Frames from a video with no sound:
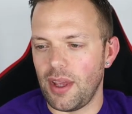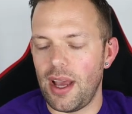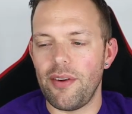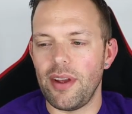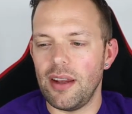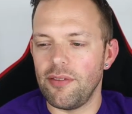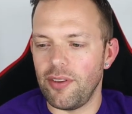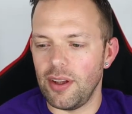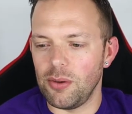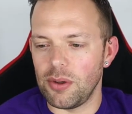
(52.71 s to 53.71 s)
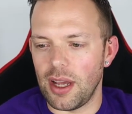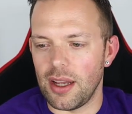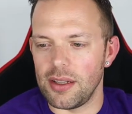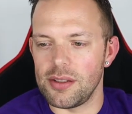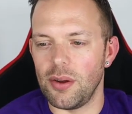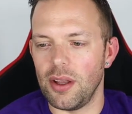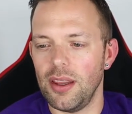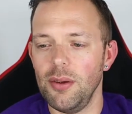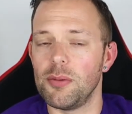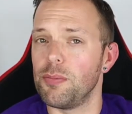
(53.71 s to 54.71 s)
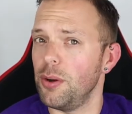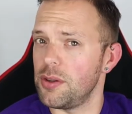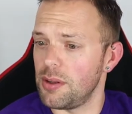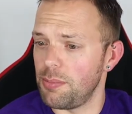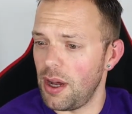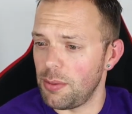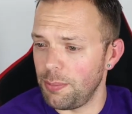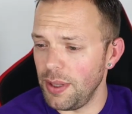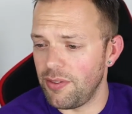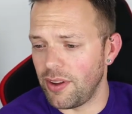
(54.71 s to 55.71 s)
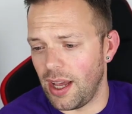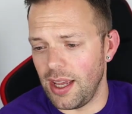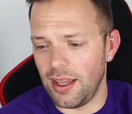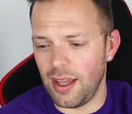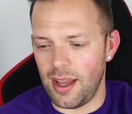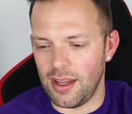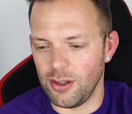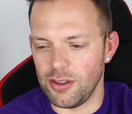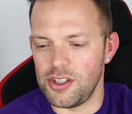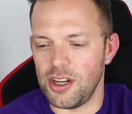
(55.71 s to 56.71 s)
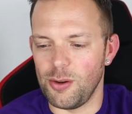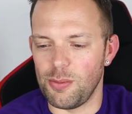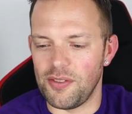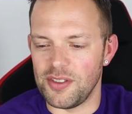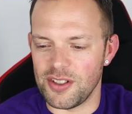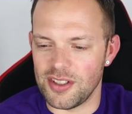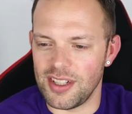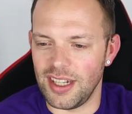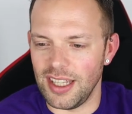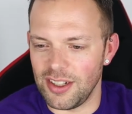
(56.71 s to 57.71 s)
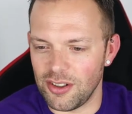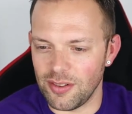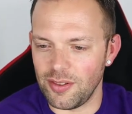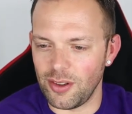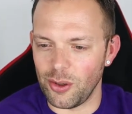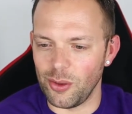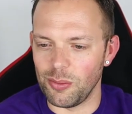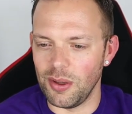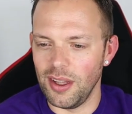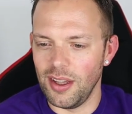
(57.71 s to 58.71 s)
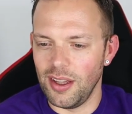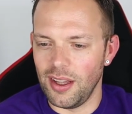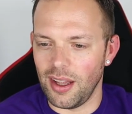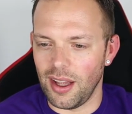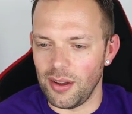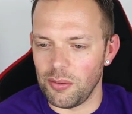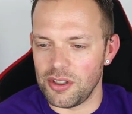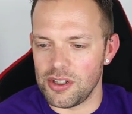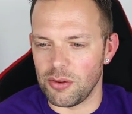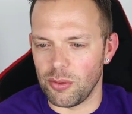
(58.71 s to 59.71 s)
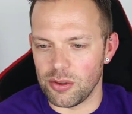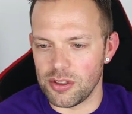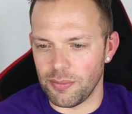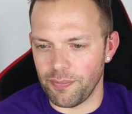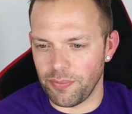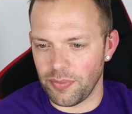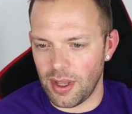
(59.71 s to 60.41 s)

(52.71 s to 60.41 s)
Harry Enfield as, I think it was Brutus the Barber, Beefcake, and you've got the Chuckle Brothers as the Legion of Doom, uh, which is awesome.